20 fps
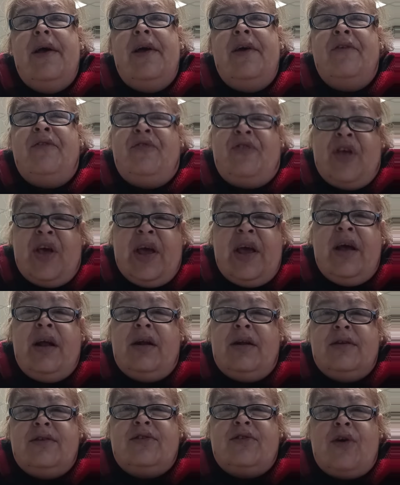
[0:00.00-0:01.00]
if they
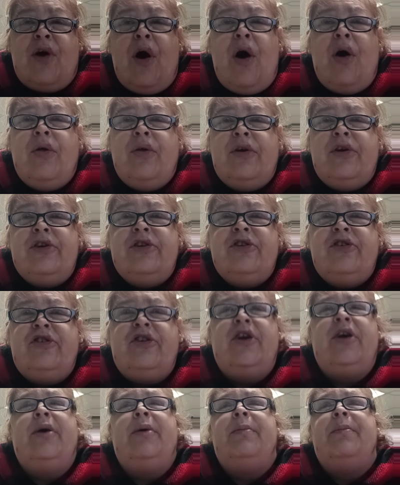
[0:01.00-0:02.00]
get a
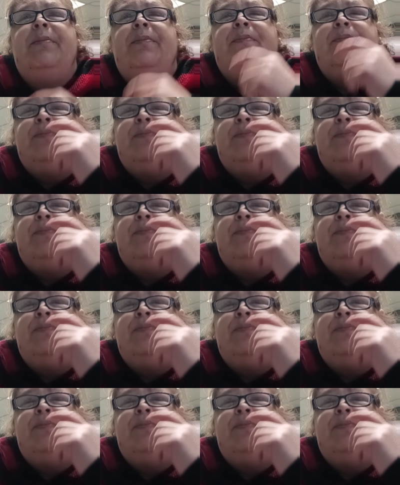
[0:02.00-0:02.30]
scholarship,